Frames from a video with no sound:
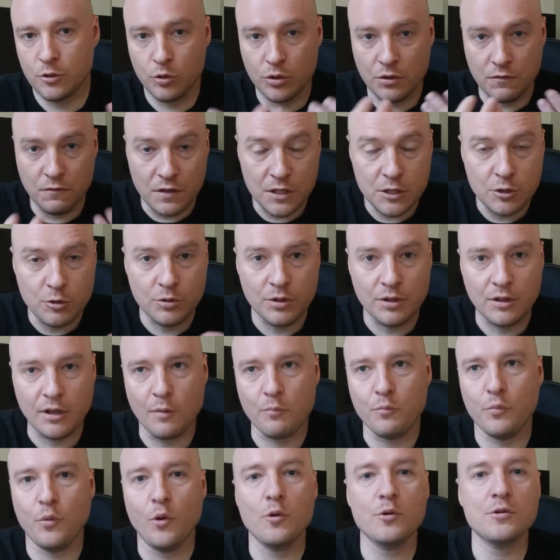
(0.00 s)
to the video that
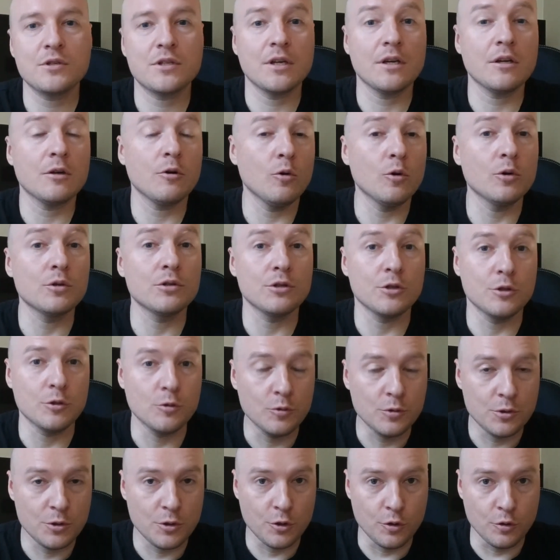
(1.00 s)
I'm posting on
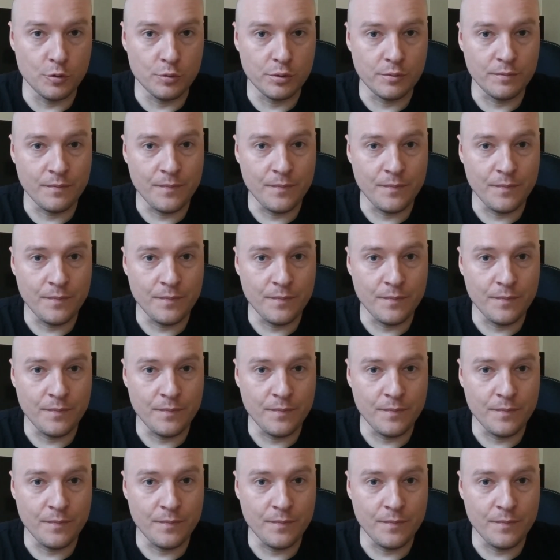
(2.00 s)
YouTube.